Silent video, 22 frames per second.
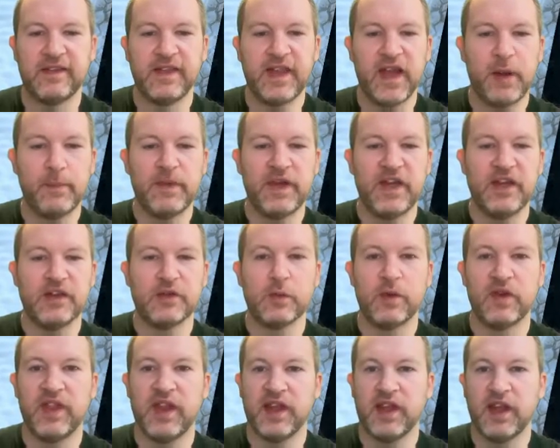That means
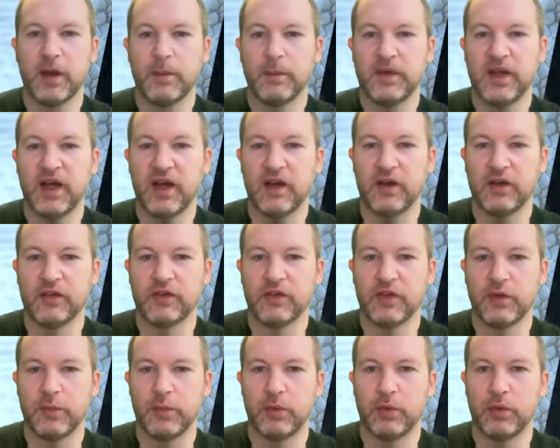when they come down
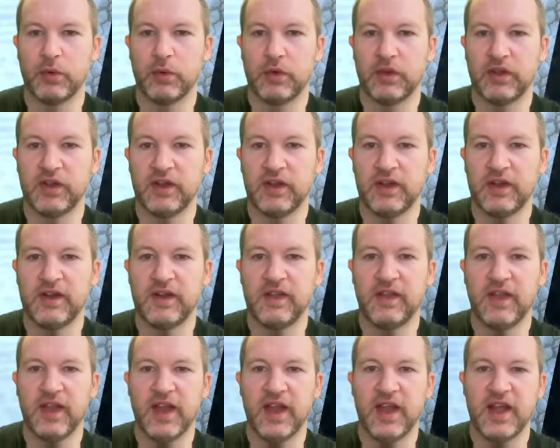onto the board,
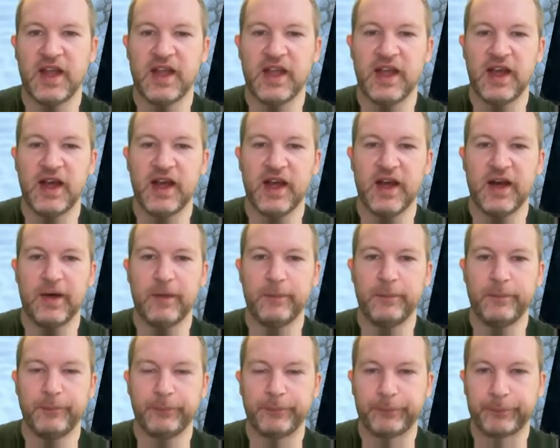they
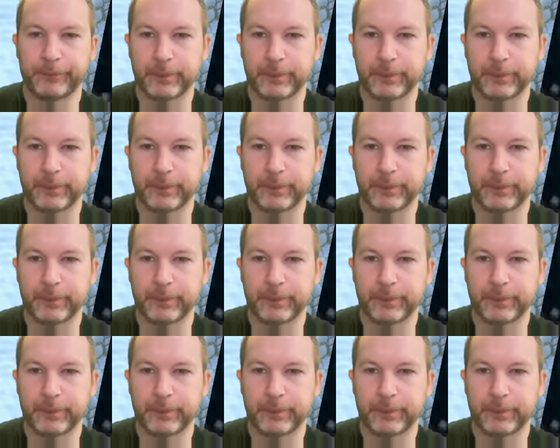can